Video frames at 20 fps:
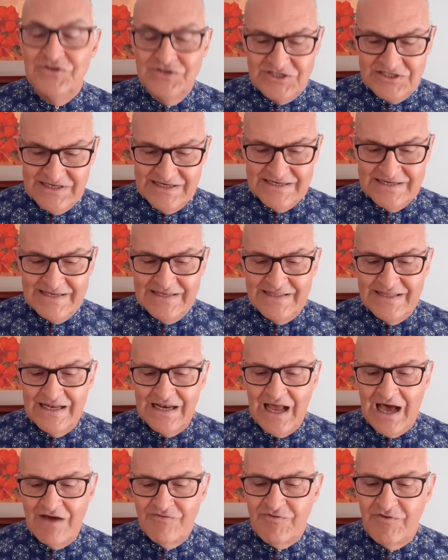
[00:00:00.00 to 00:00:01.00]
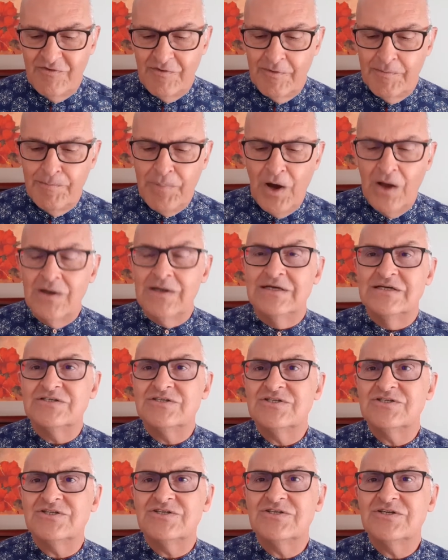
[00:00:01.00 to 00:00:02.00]
see it in the life of
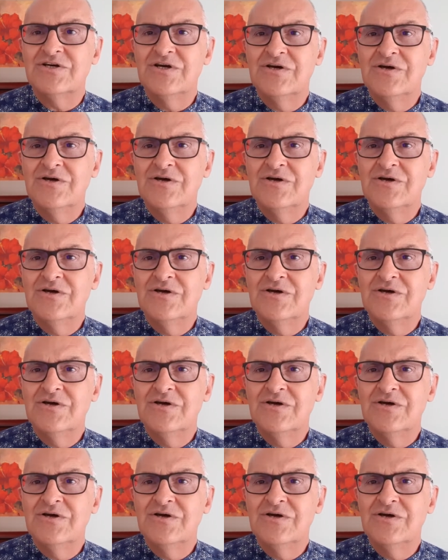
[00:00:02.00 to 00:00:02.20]
Apollos,